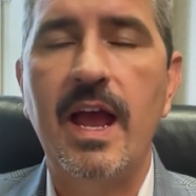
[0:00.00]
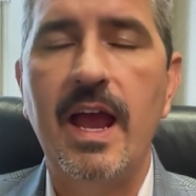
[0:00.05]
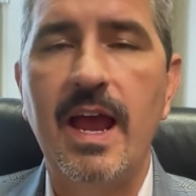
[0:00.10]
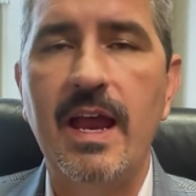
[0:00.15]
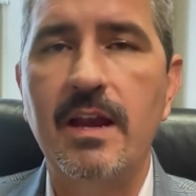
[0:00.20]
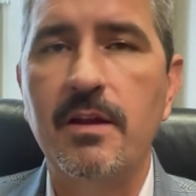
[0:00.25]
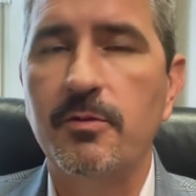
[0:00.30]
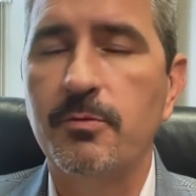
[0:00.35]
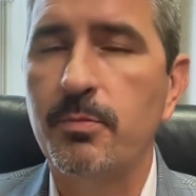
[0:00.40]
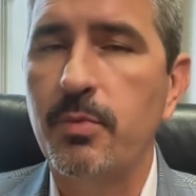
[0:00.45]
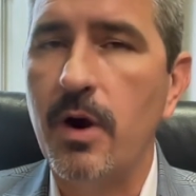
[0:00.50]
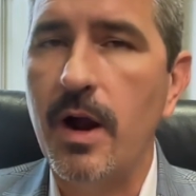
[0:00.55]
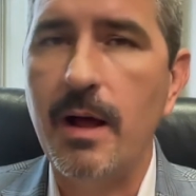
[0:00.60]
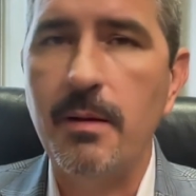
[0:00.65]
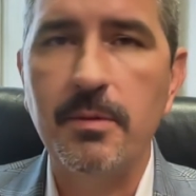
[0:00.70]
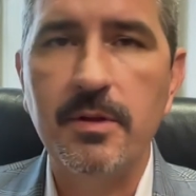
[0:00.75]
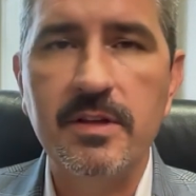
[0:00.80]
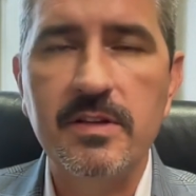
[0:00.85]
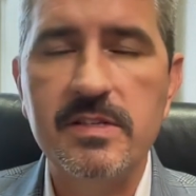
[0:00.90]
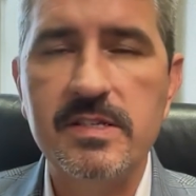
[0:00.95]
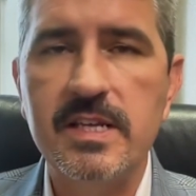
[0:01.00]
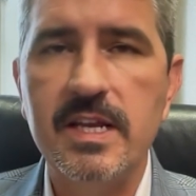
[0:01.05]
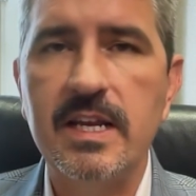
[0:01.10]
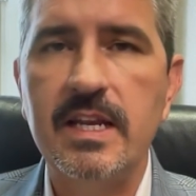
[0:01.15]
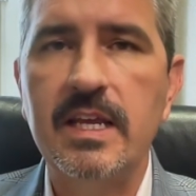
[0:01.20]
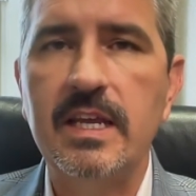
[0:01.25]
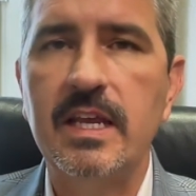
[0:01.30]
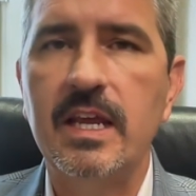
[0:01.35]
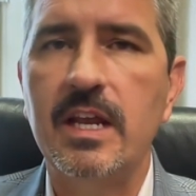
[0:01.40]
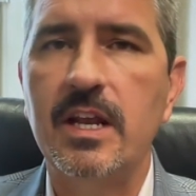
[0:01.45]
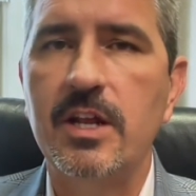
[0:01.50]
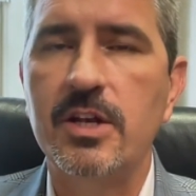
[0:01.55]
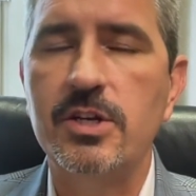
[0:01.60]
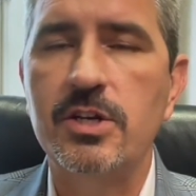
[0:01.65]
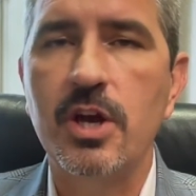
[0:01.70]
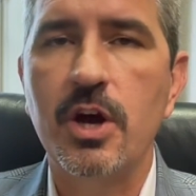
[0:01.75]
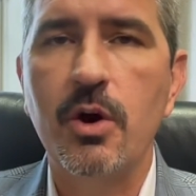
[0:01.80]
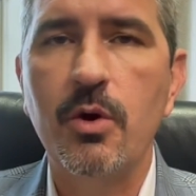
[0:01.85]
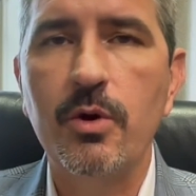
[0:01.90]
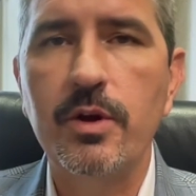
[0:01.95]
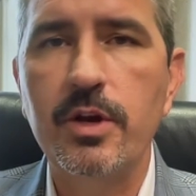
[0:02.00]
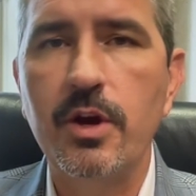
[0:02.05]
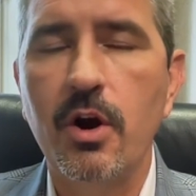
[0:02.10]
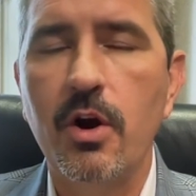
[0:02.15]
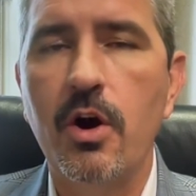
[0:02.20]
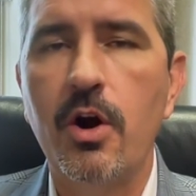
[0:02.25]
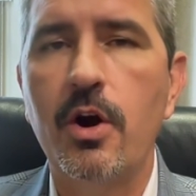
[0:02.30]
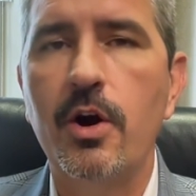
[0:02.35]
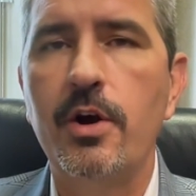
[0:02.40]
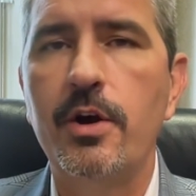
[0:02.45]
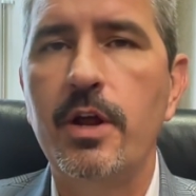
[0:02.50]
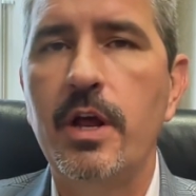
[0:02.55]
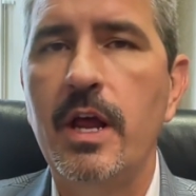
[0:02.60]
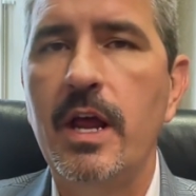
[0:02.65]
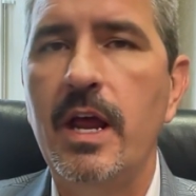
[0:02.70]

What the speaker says: and it's probably sitting in a tow yard